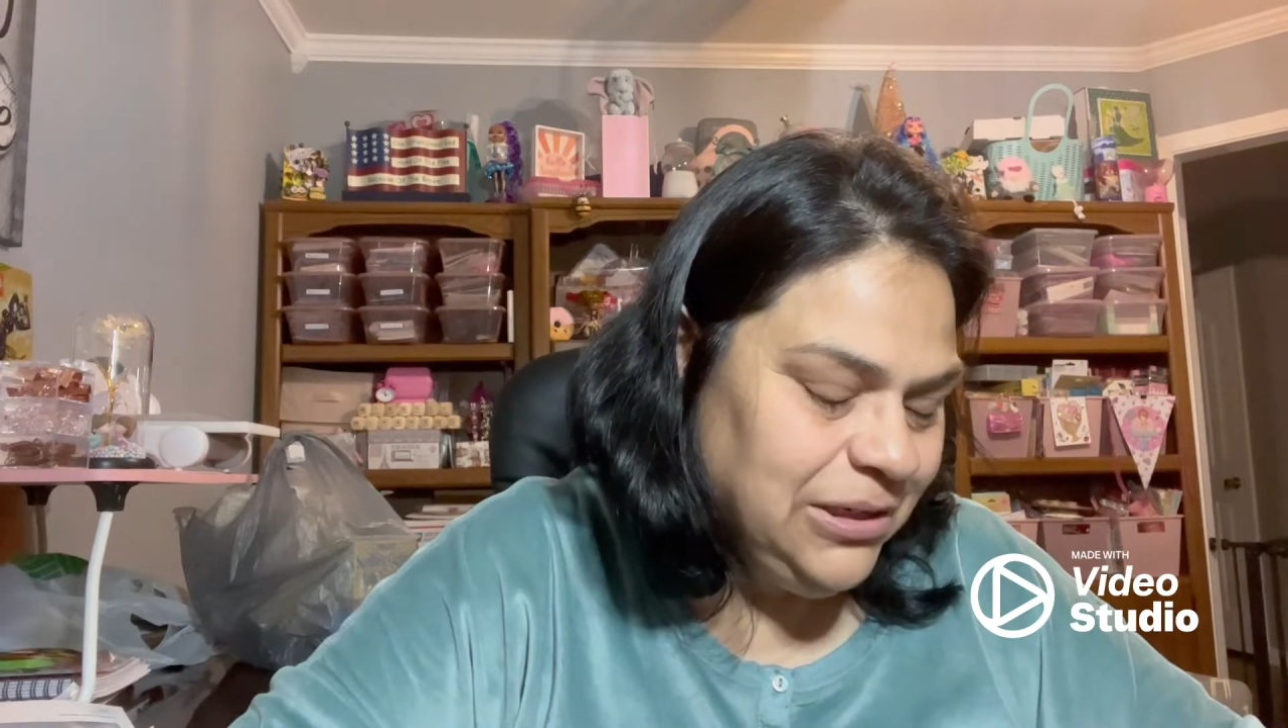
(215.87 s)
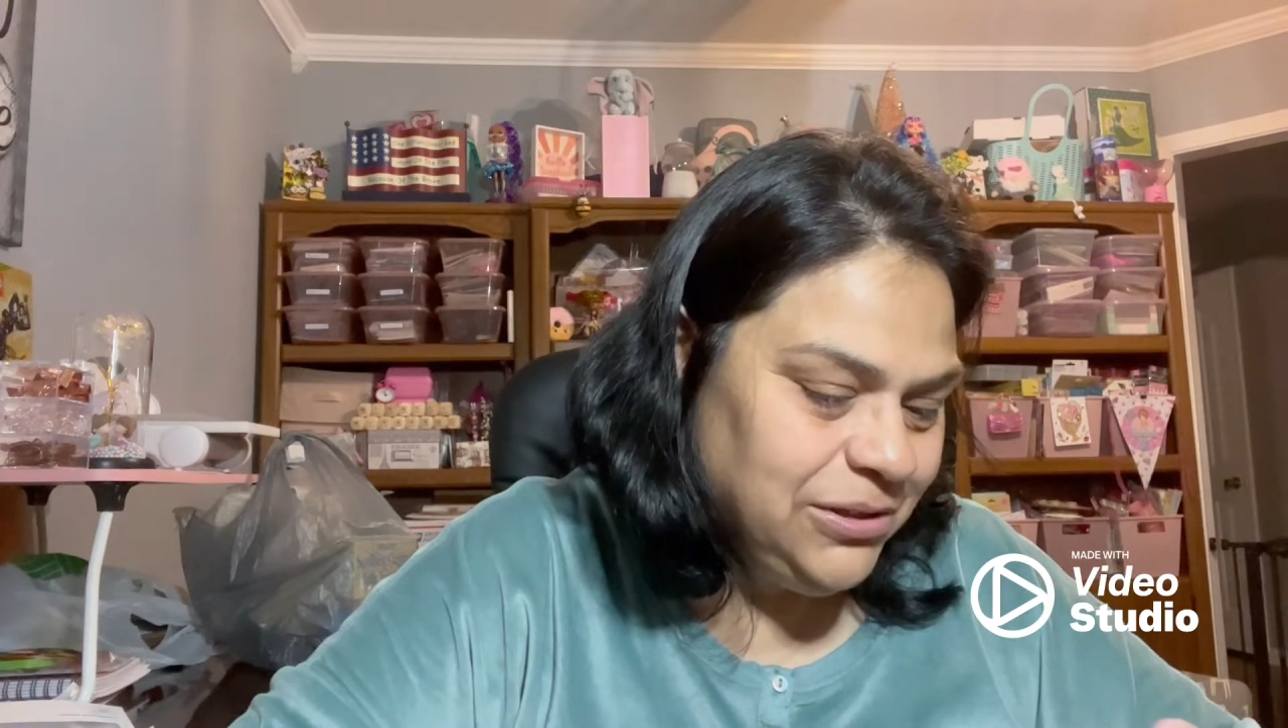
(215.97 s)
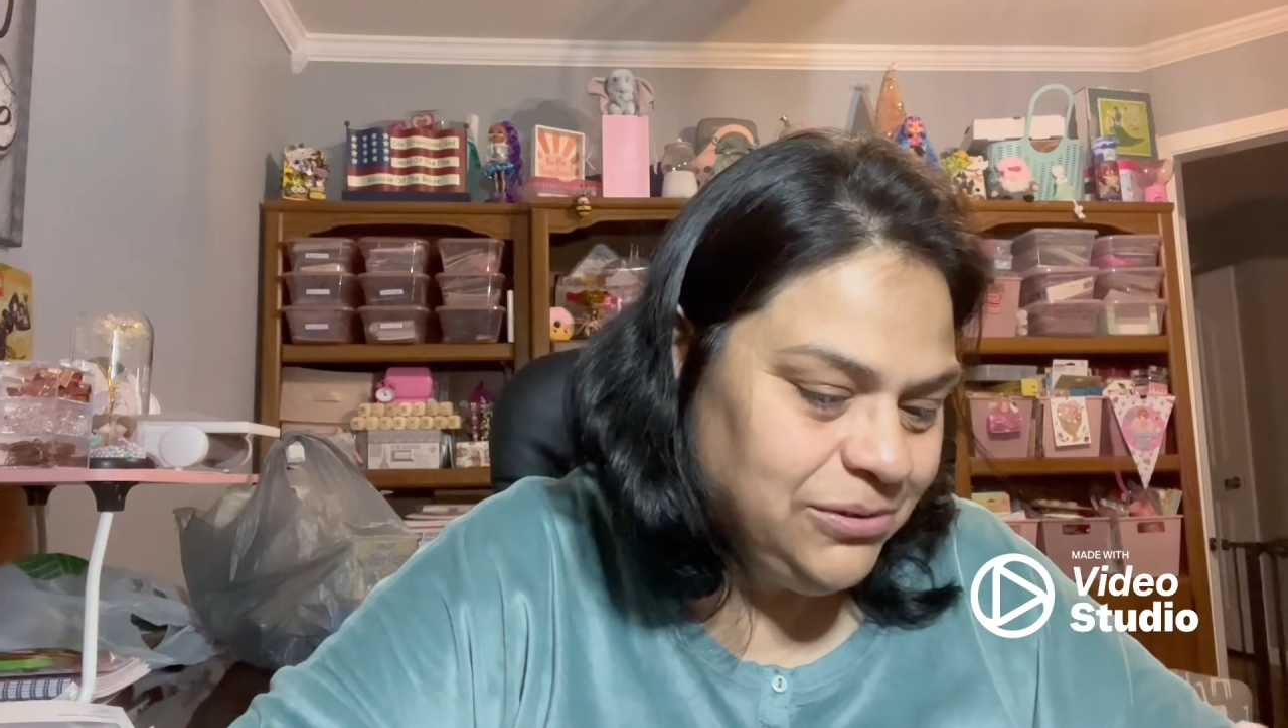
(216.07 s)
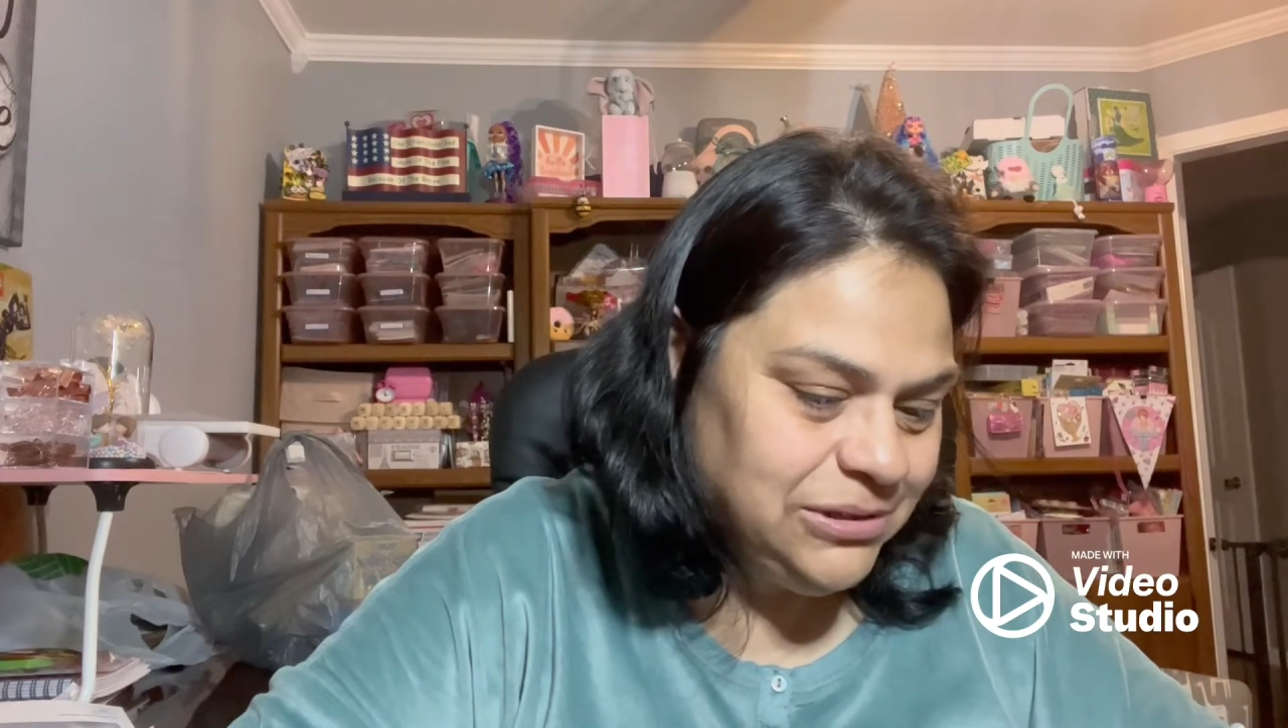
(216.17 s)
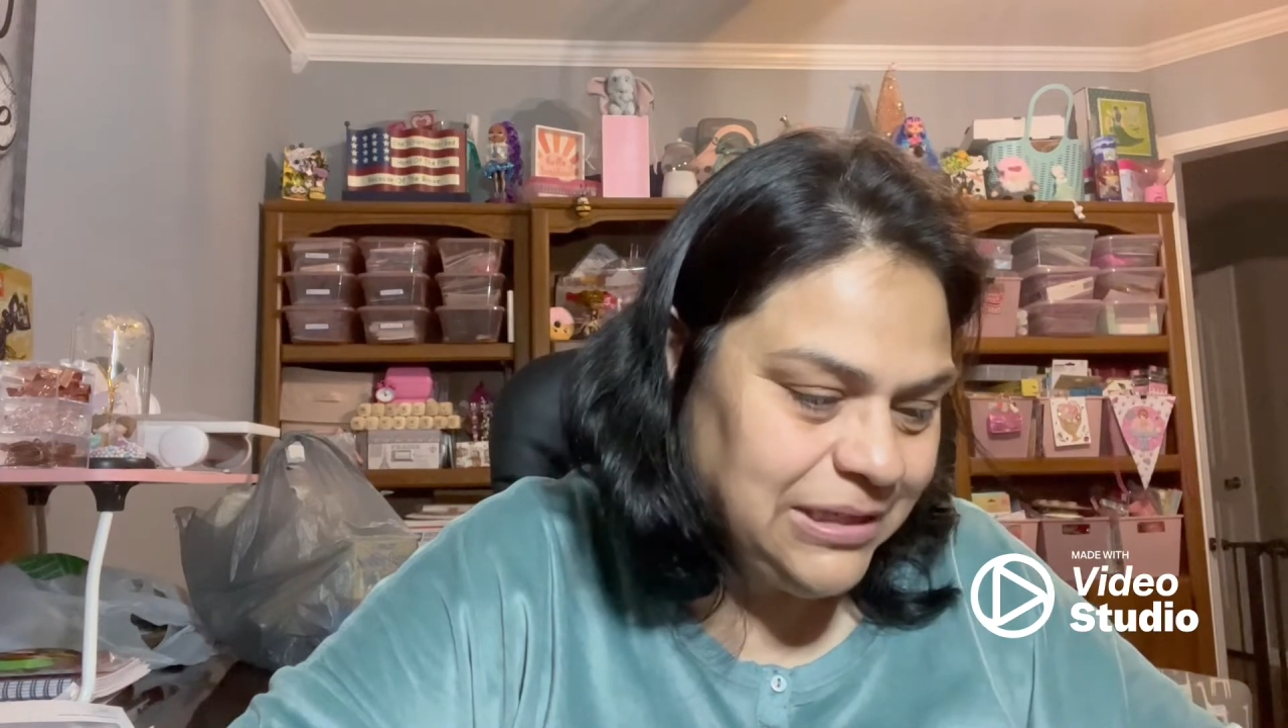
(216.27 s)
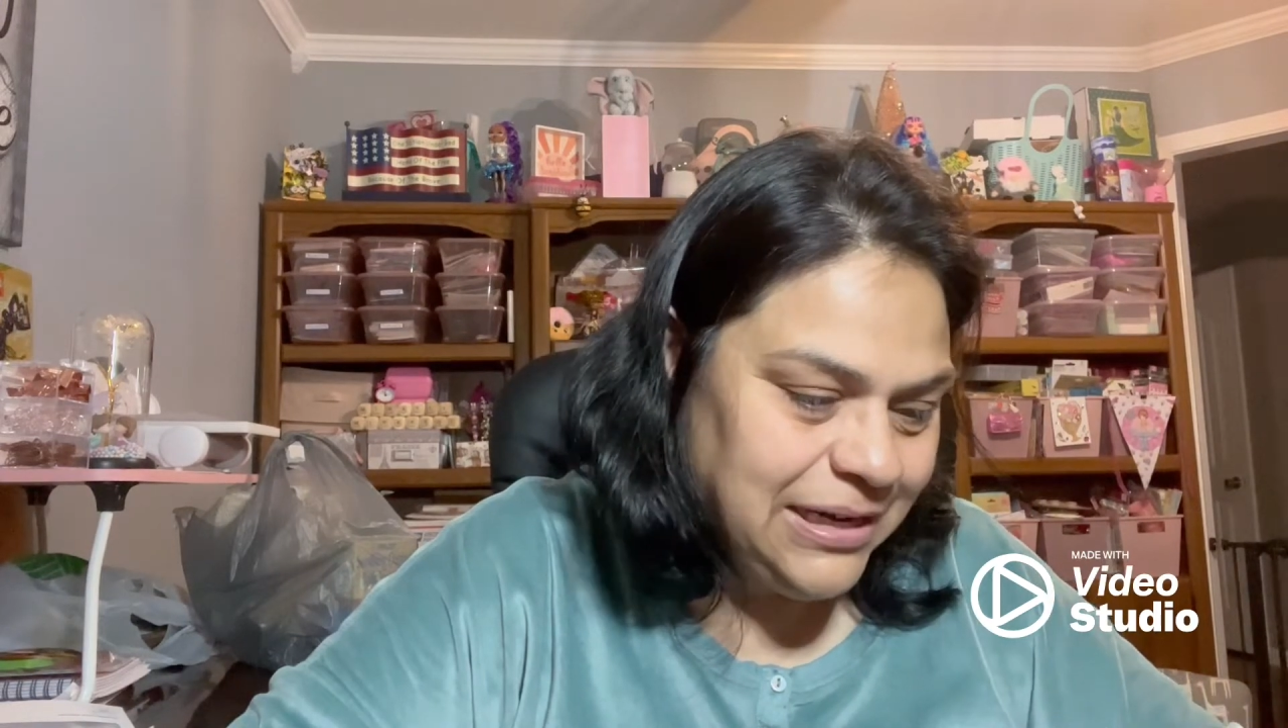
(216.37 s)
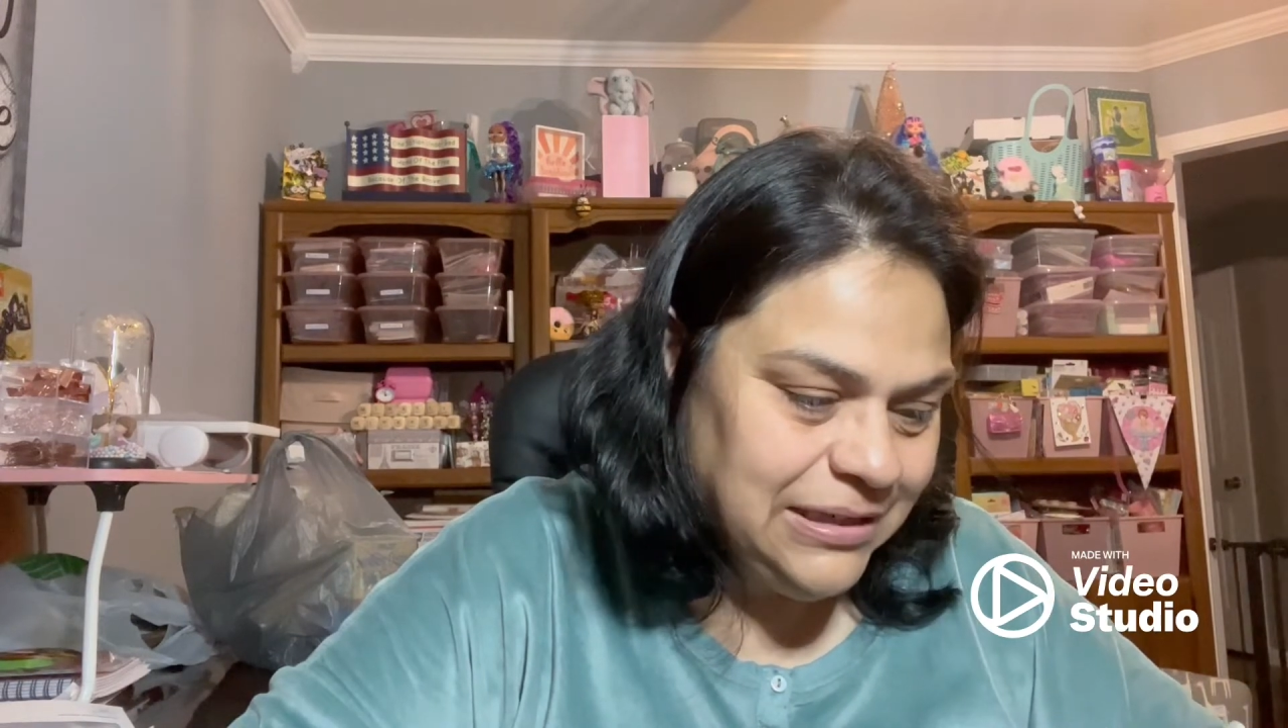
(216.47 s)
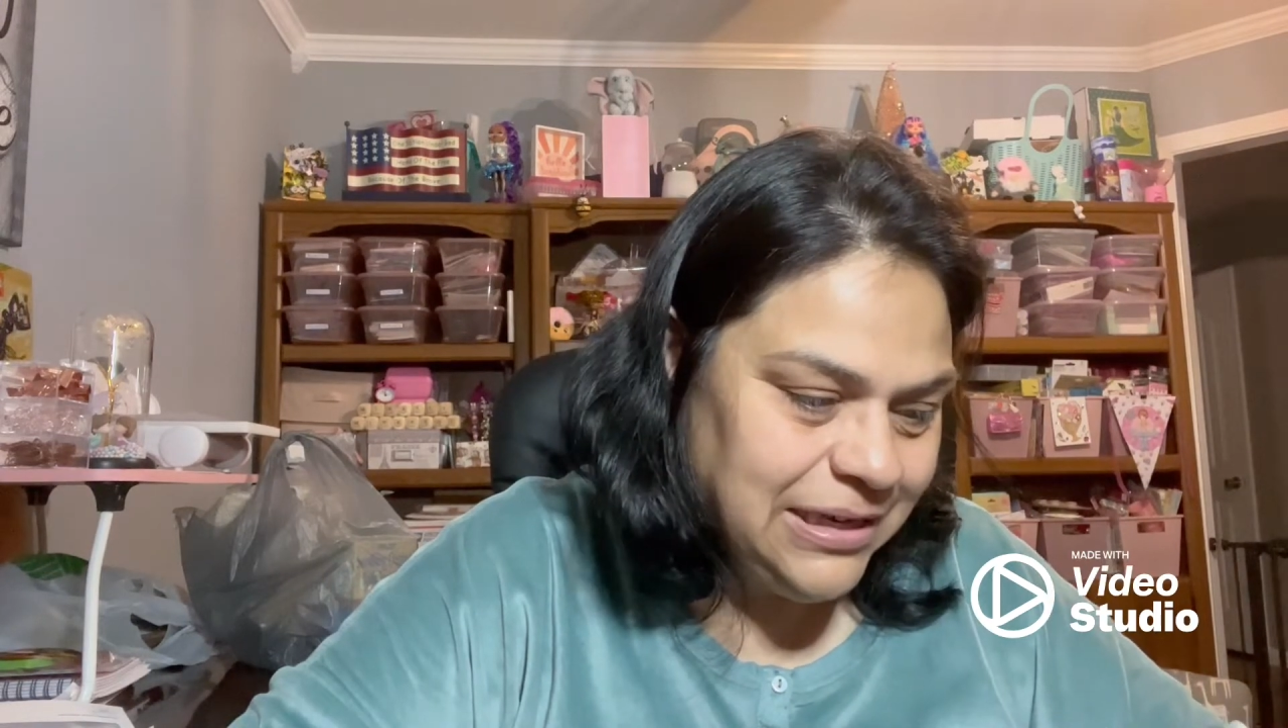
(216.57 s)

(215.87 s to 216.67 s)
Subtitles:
other side,